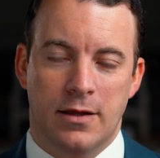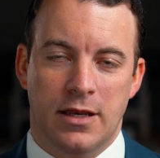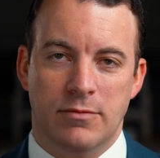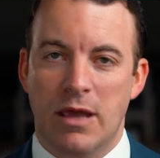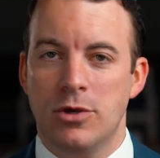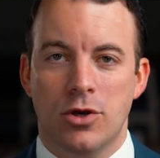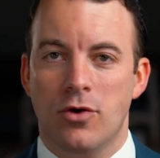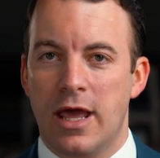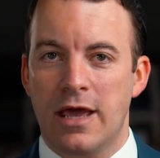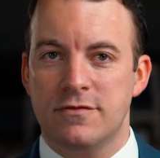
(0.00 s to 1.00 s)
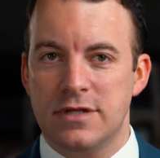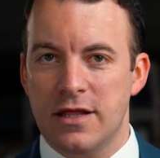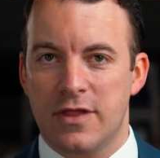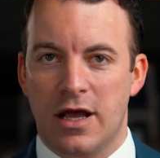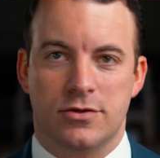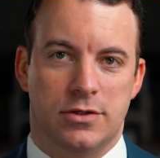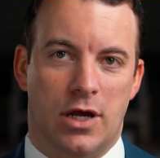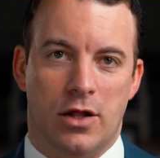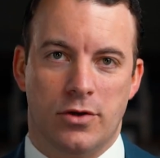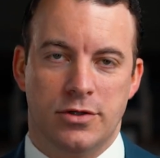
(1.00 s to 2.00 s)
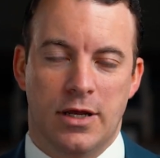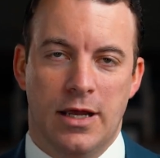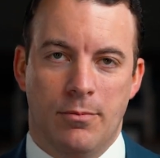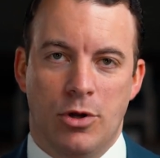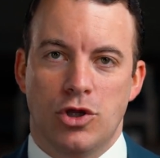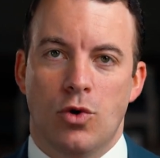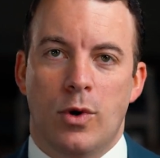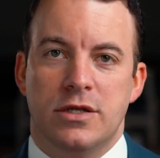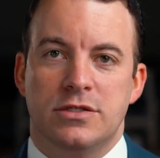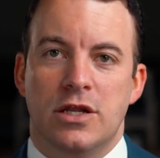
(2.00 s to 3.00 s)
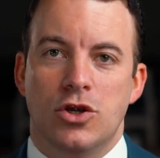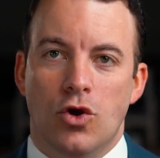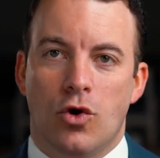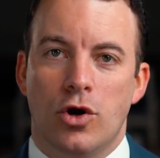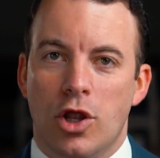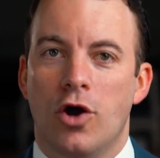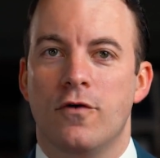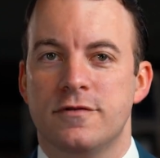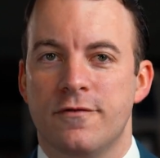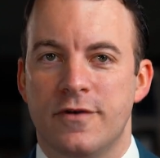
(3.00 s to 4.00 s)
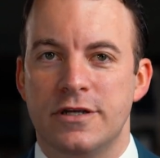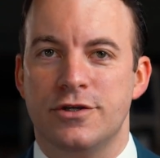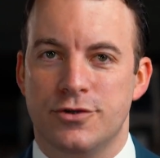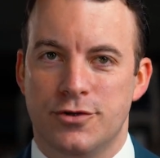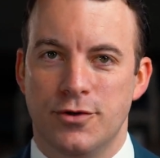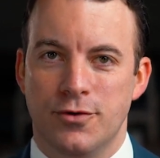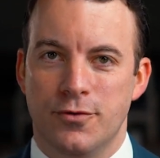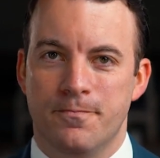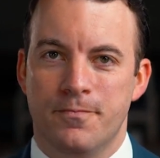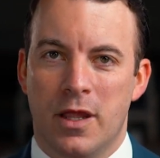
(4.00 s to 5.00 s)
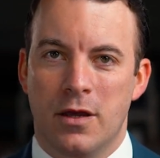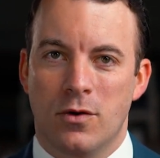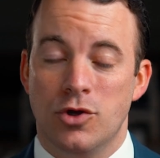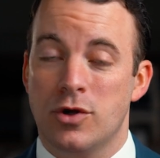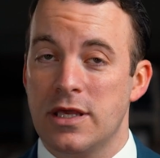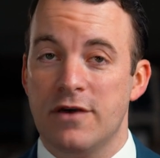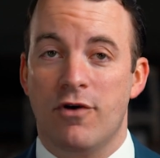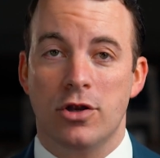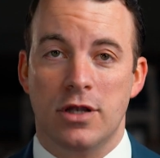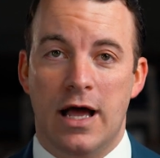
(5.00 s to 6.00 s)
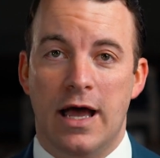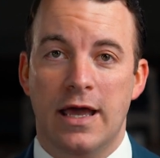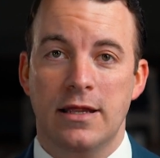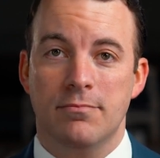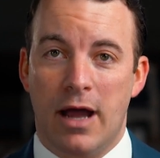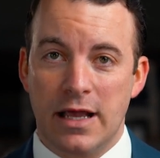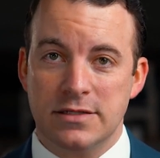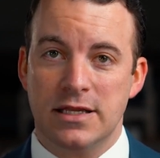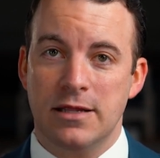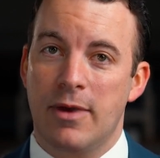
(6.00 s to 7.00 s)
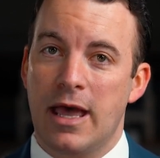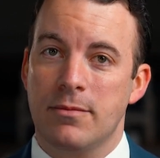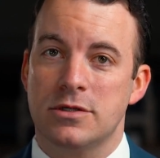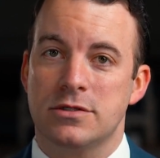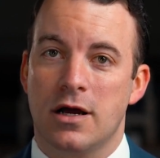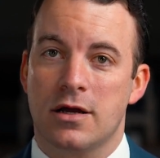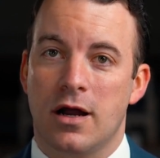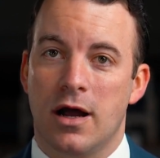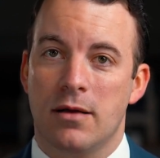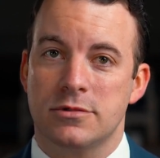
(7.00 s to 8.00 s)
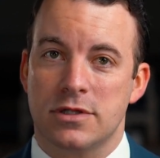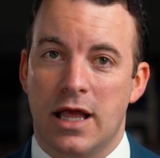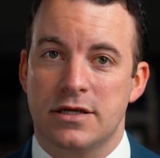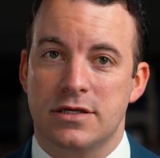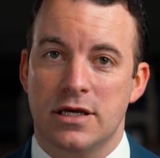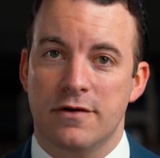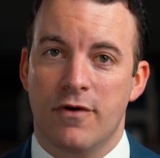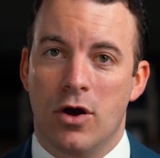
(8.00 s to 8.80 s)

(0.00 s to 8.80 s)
And maybe you don't have $10,000, but you want to send your loaves and fishes too. You can give online at mycitybaptist.com/give,